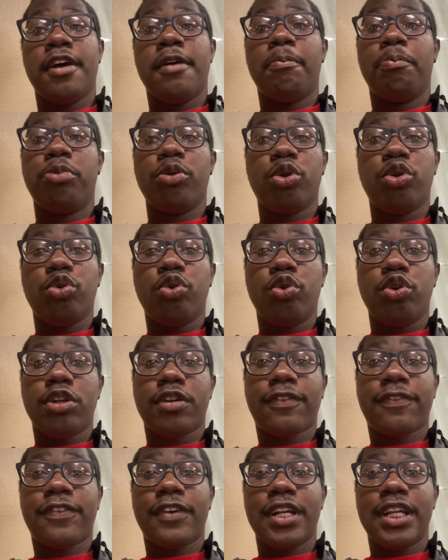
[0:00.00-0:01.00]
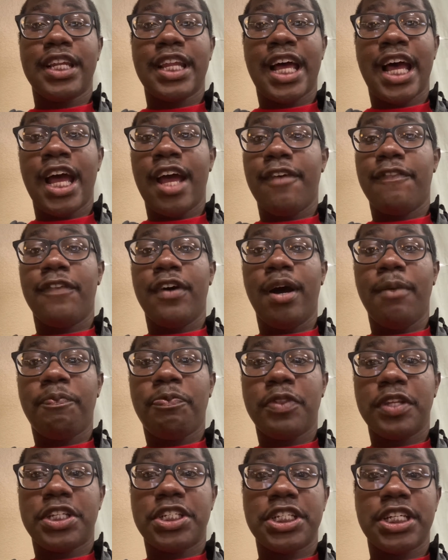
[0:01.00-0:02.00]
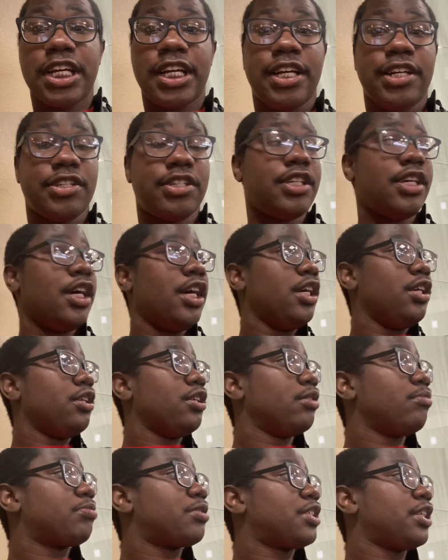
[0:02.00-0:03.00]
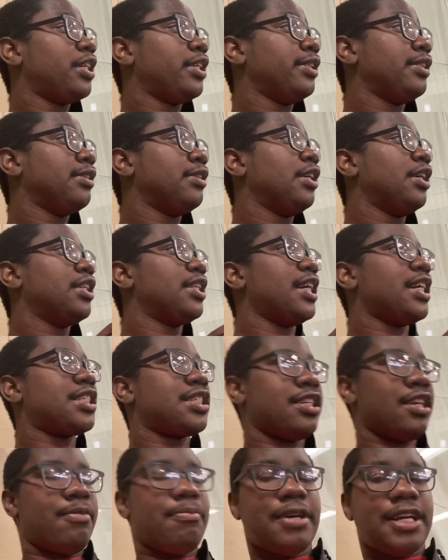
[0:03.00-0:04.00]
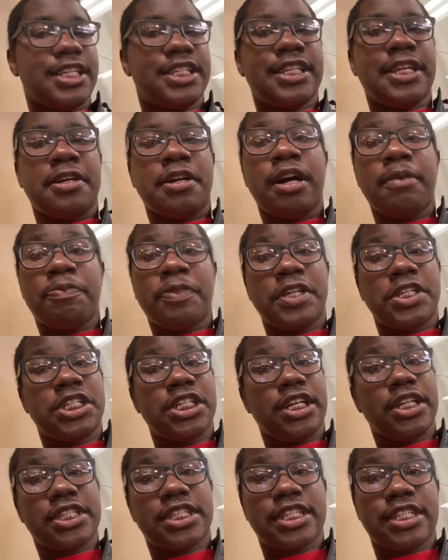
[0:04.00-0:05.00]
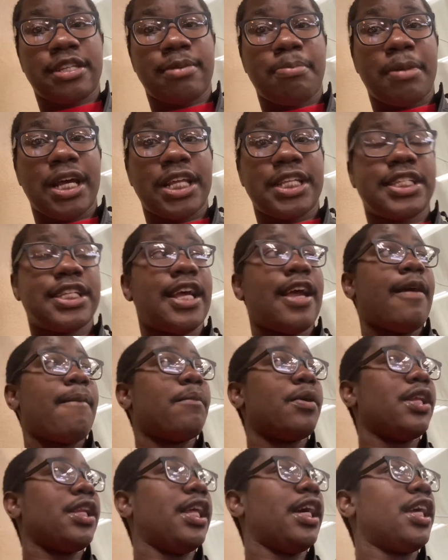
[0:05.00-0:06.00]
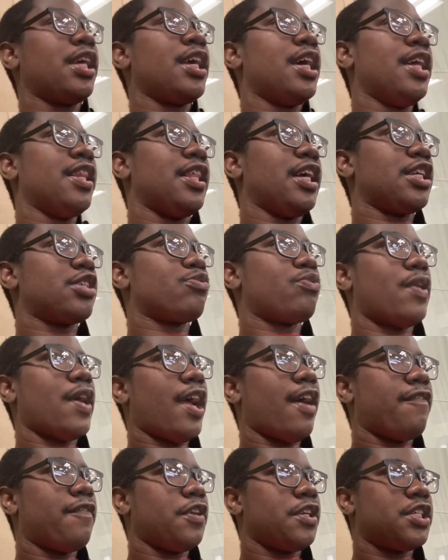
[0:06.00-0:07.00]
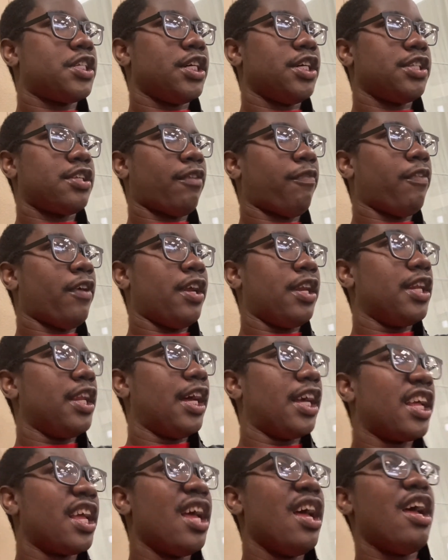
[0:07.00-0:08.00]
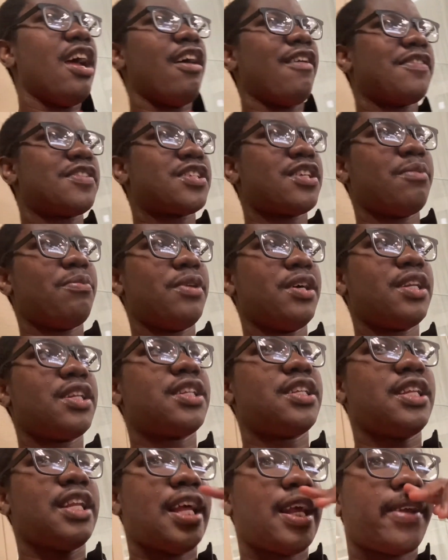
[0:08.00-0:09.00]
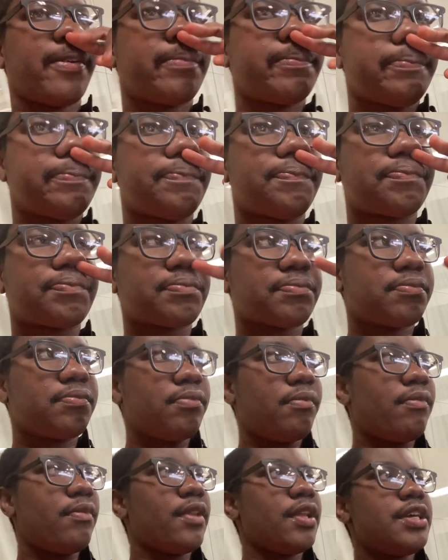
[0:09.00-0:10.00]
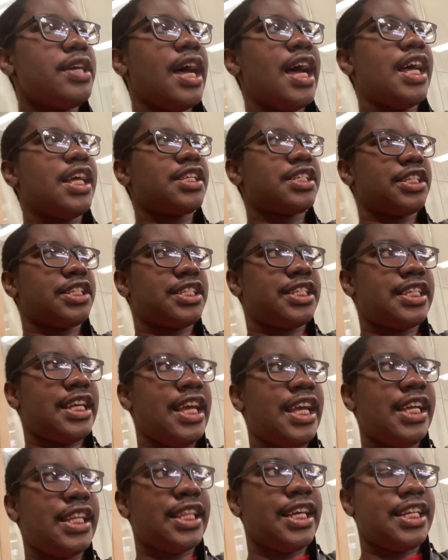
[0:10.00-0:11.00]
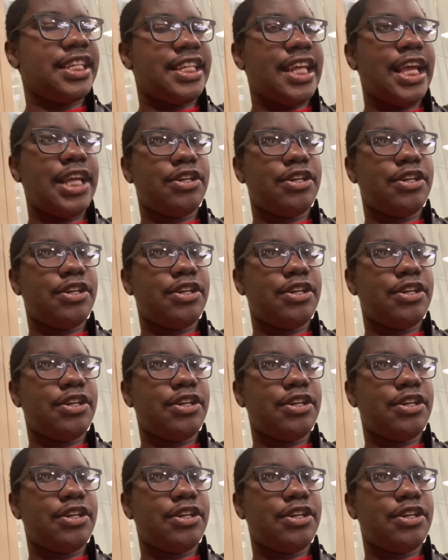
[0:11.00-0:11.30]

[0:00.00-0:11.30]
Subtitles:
Blues for life. Up the Chels. You know what I'm saying? That's not my saying. Up the Chels isn't my saying, but like, that's what every Chels fan. Like, if someone's like, has a saying that they